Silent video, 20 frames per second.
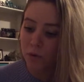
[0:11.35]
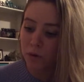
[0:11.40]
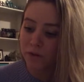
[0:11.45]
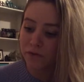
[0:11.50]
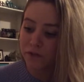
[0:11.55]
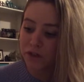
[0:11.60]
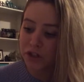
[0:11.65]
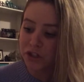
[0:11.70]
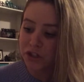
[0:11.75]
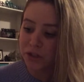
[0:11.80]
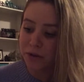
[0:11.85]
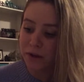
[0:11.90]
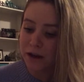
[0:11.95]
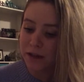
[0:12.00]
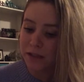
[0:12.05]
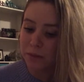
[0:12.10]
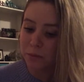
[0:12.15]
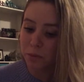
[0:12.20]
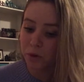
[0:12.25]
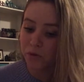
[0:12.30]
referred to
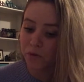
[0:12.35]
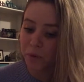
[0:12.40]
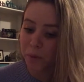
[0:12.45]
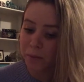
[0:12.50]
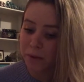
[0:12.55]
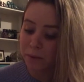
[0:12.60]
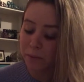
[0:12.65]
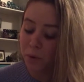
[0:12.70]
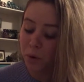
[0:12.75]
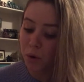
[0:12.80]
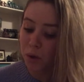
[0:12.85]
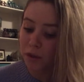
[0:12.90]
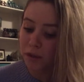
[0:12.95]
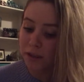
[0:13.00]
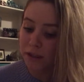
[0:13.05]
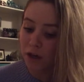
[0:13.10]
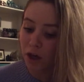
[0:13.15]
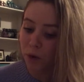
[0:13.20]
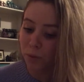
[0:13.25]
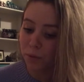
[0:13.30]
as performing
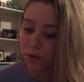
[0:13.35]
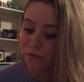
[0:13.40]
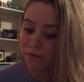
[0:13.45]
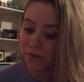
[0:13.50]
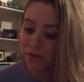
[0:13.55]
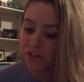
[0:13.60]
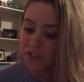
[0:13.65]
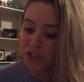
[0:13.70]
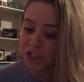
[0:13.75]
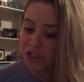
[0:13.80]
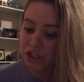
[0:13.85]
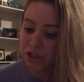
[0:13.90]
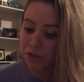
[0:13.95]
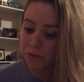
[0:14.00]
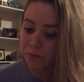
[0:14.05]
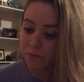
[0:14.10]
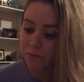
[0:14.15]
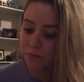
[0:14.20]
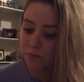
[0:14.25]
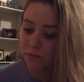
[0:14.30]
poorly on 152,